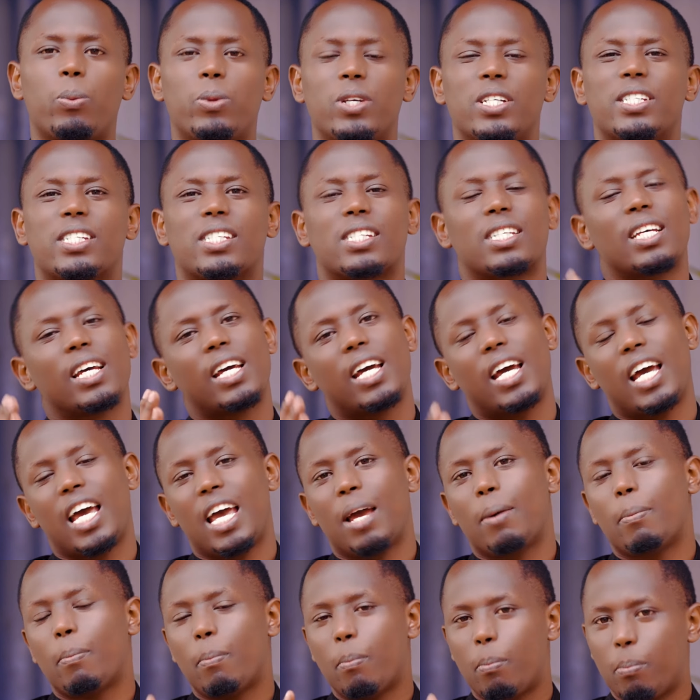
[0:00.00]
this
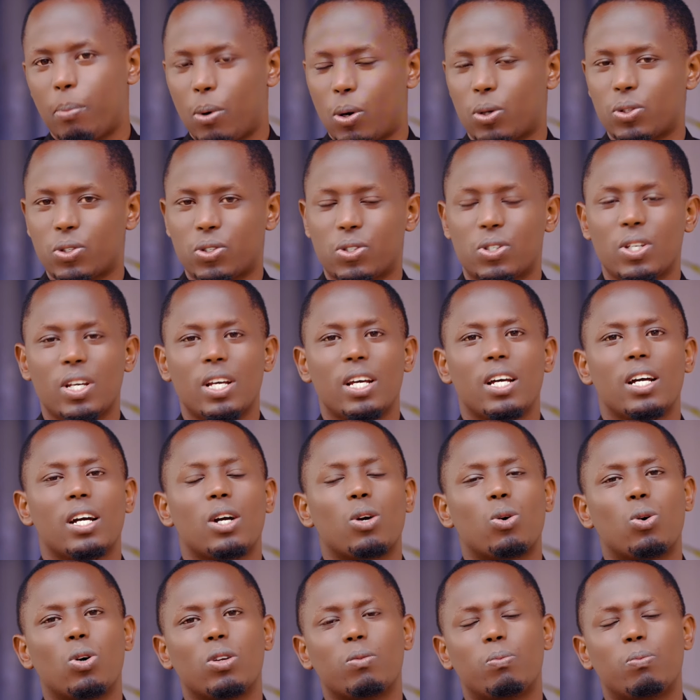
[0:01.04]
Mpox.